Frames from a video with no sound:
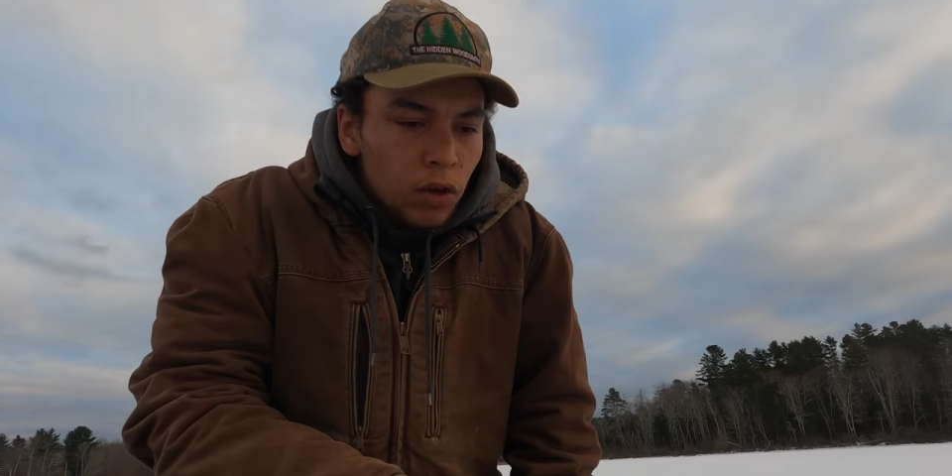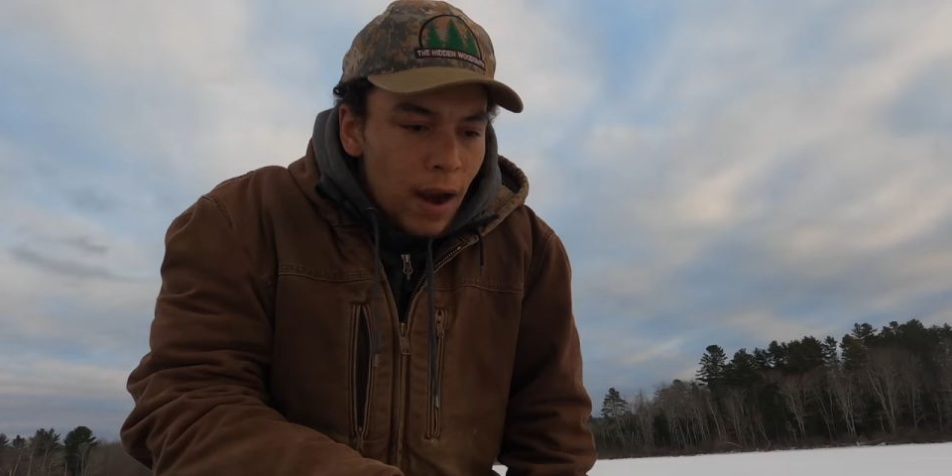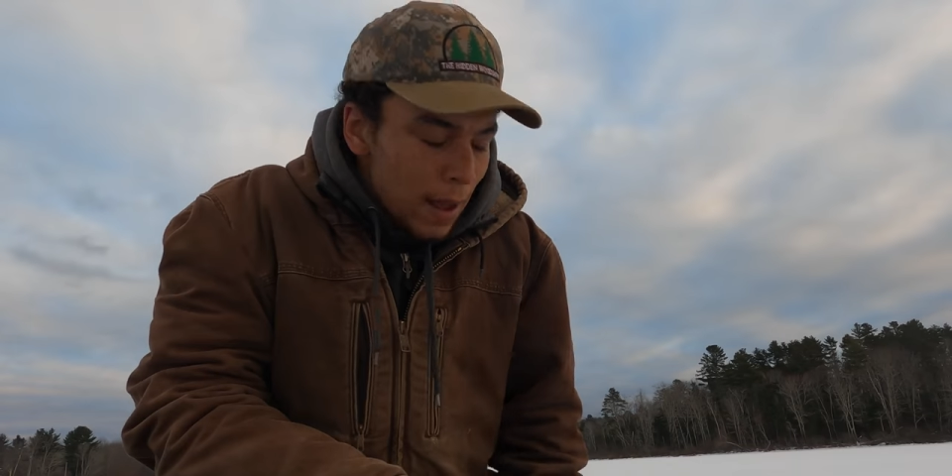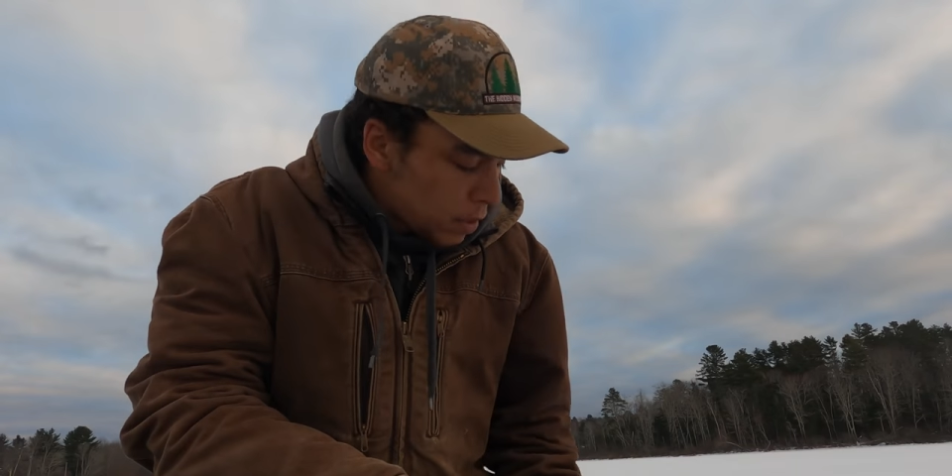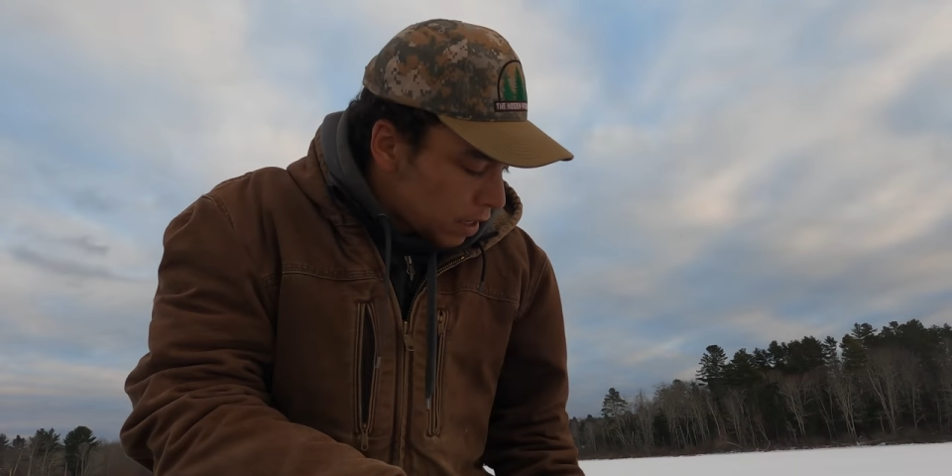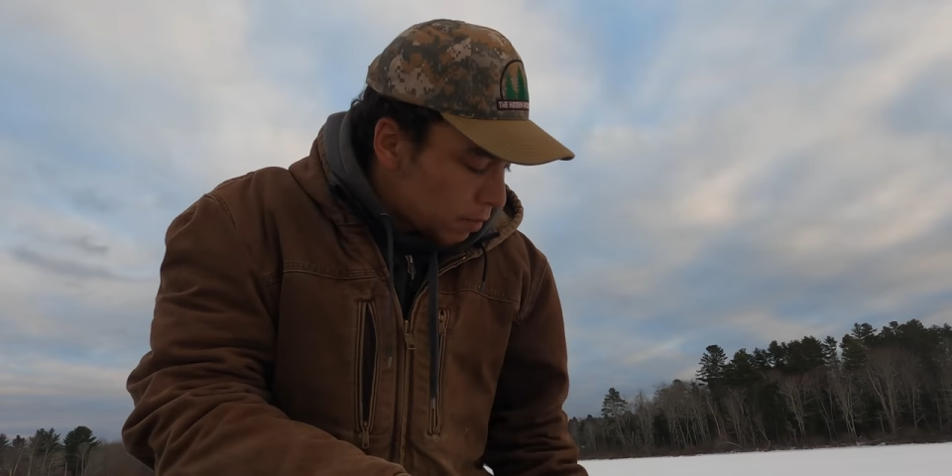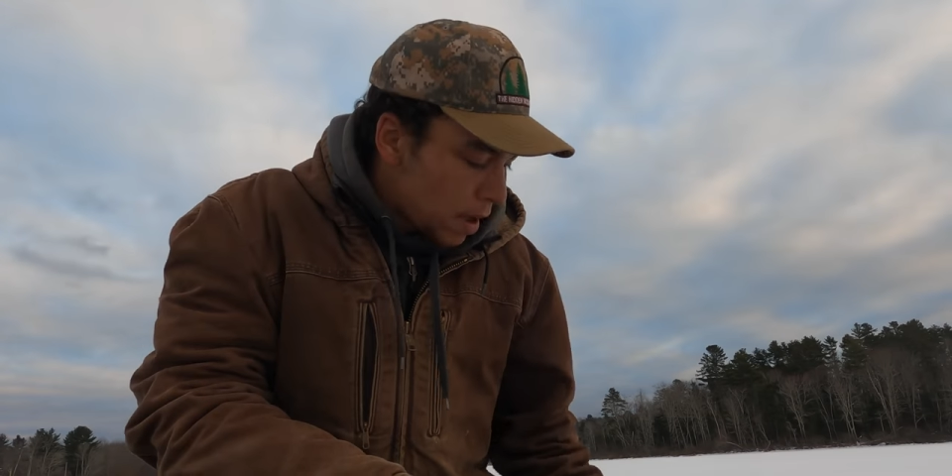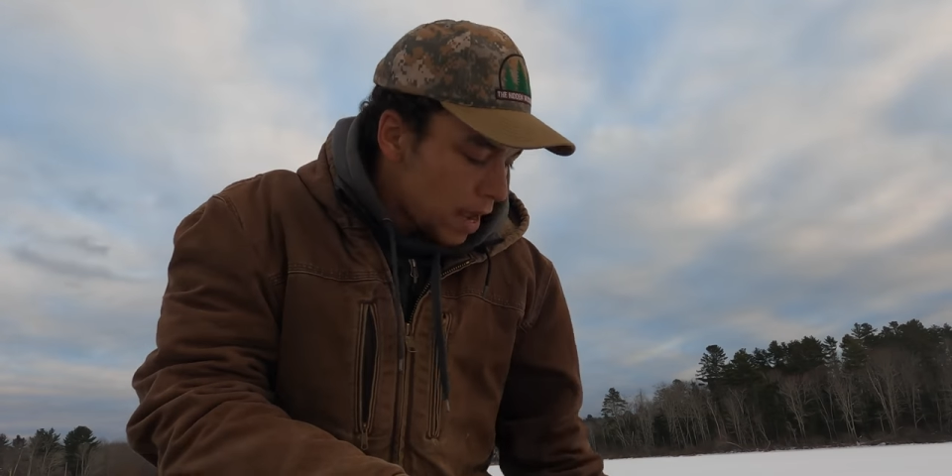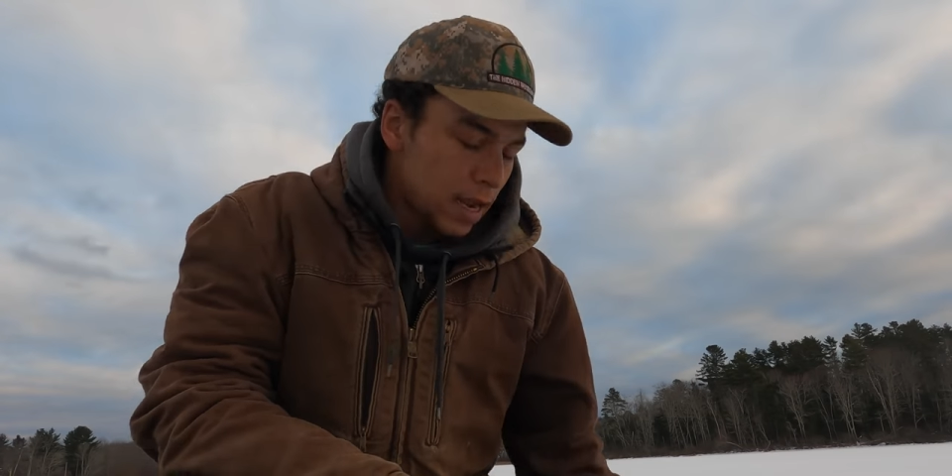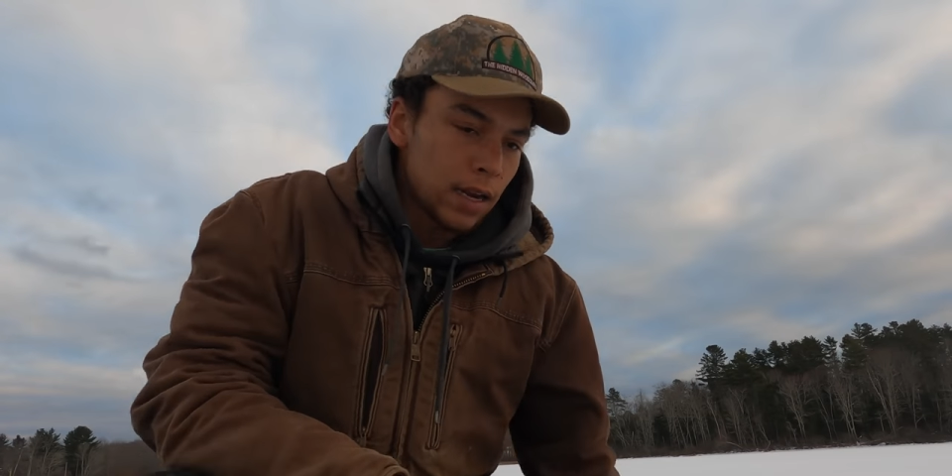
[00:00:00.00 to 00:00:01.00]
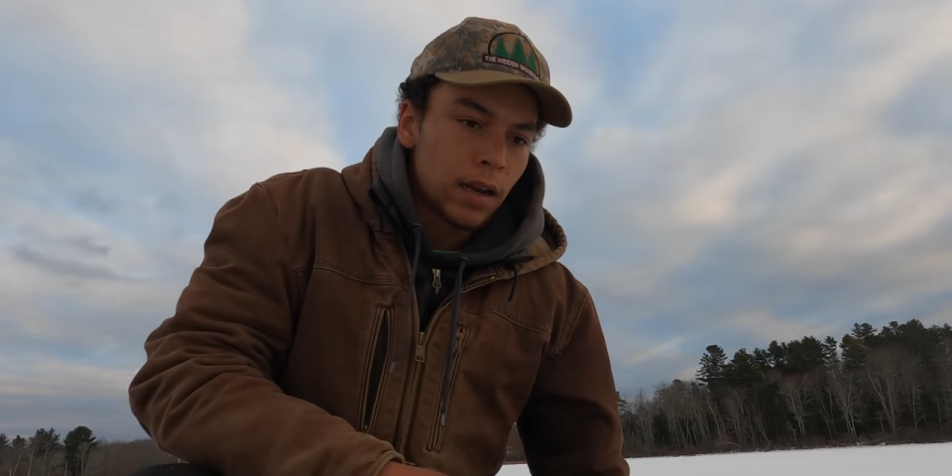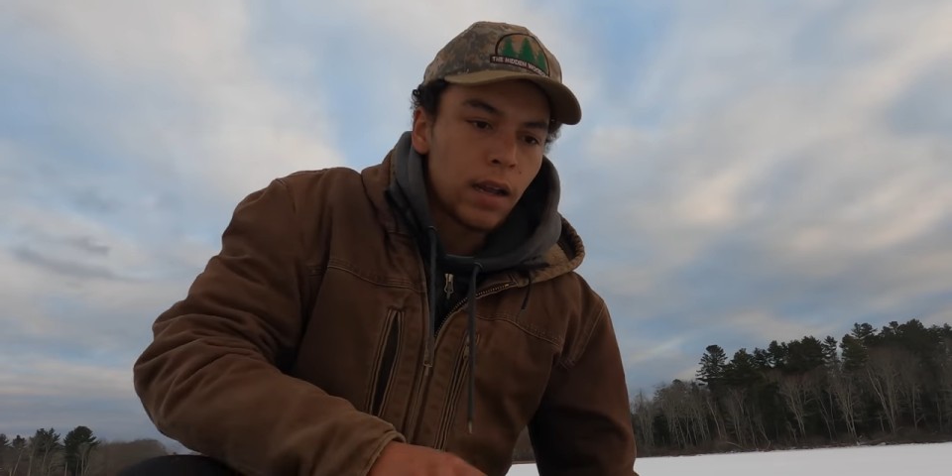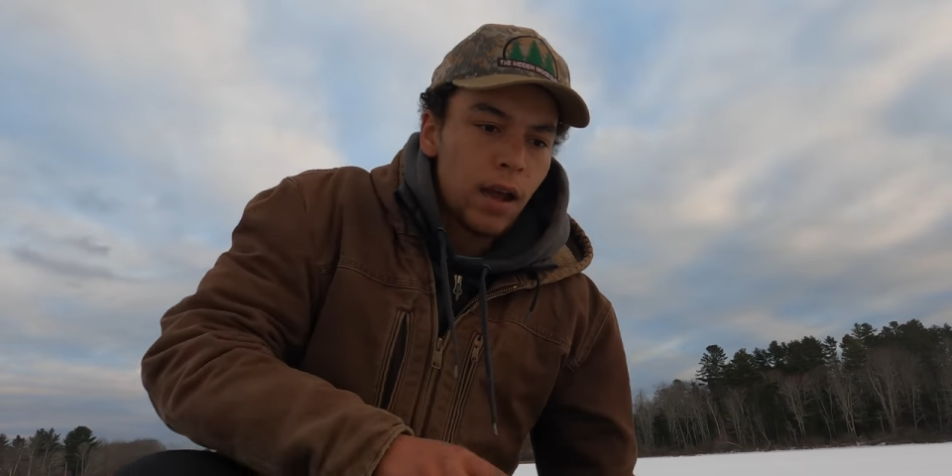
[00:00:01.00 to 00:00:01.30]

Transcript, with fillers: crappie in Maine,